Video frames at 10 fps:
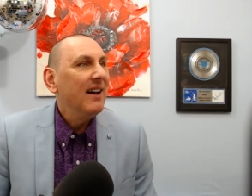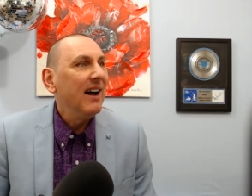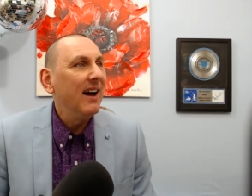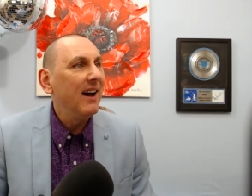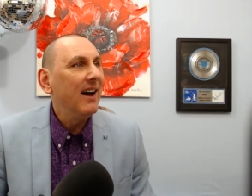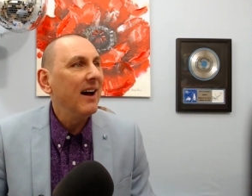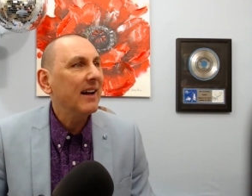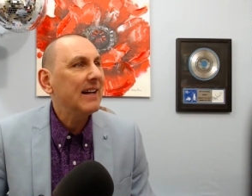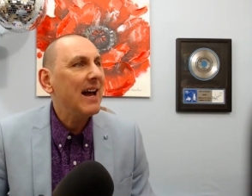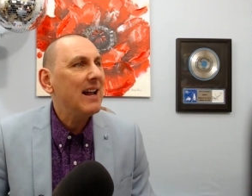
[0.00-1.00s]
Uh,
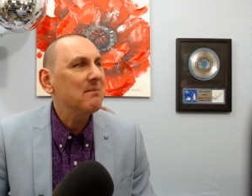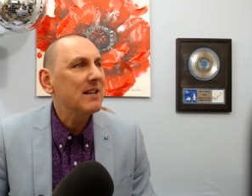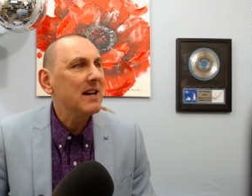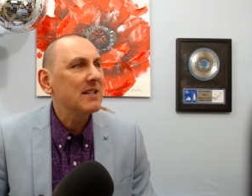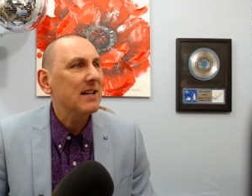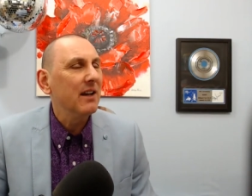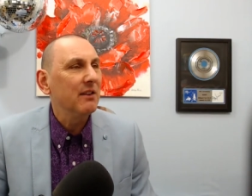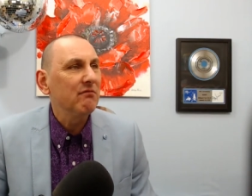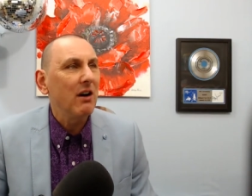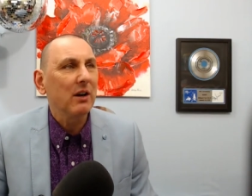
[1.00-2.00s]
Callum says uh,
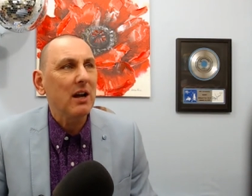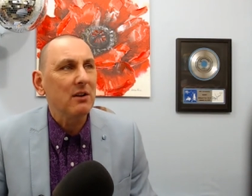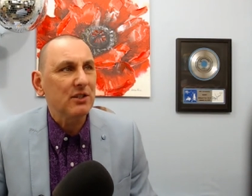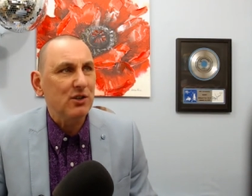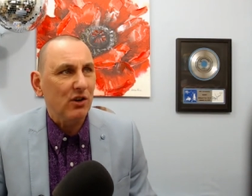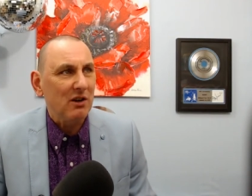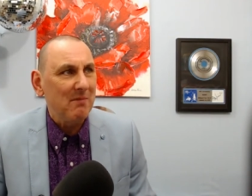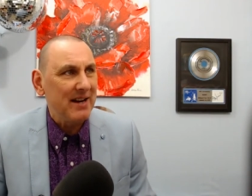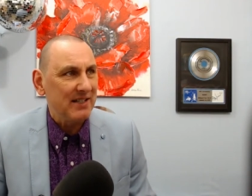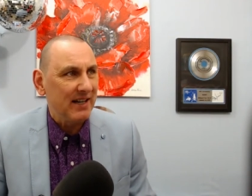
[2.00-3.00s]
the roller coasters look
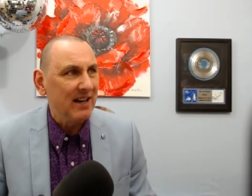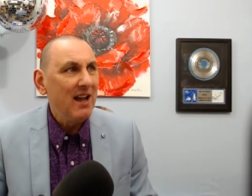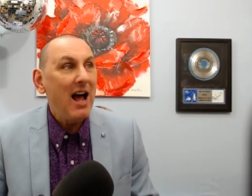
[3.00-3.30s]
amazing.